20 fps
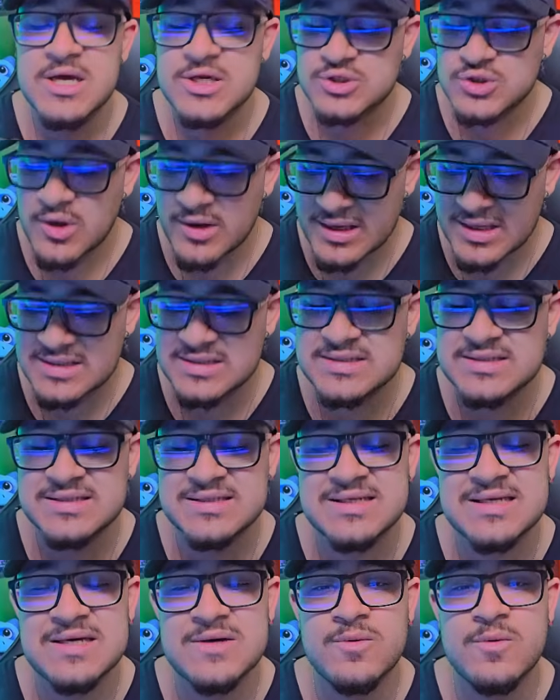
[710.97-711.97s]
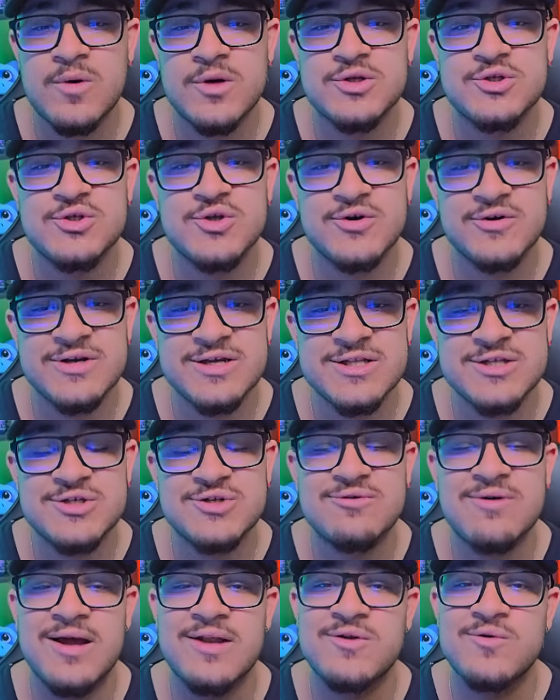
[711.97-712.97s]
so I can see what you're
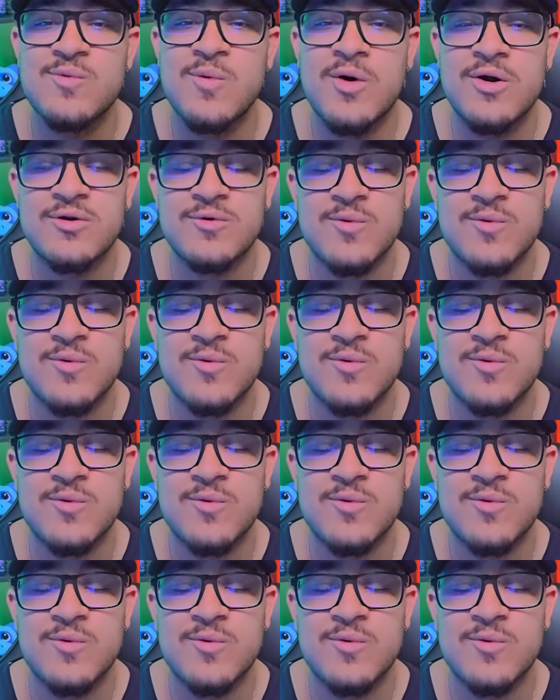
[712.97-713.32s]
into and what